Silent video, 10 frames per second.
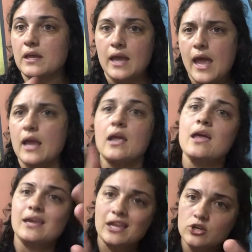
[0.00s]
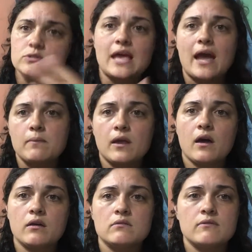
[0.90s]
be like, hey, can you tag me
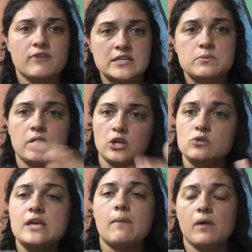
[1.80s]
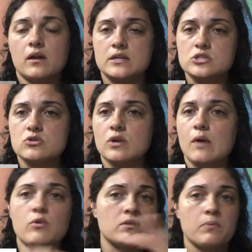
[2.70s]
on Facebook? Can you tag me on
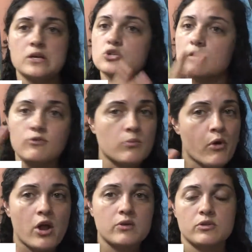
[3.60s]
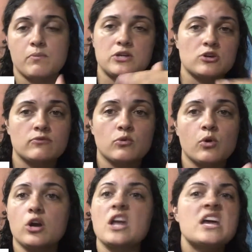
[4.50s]
Instagram with a picture of your product, with a picture of your
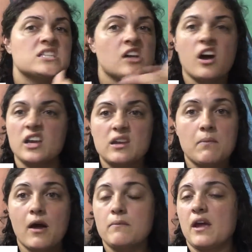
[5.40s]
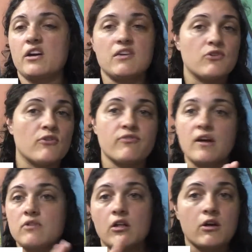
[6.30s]
work, talking about me? I'll give you a
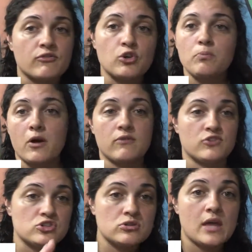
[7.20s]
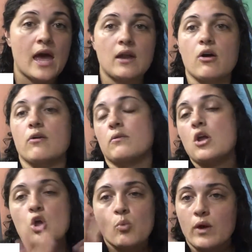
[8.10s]
$5 off coupon if you do that. Oh,
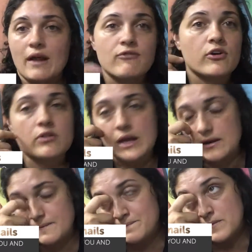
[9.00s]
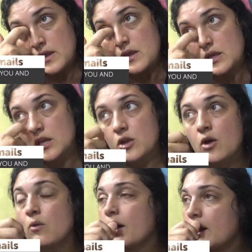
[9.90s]
whatever, like, you
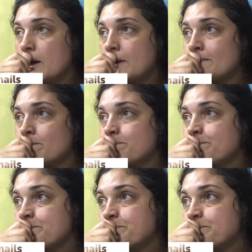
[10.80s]
know,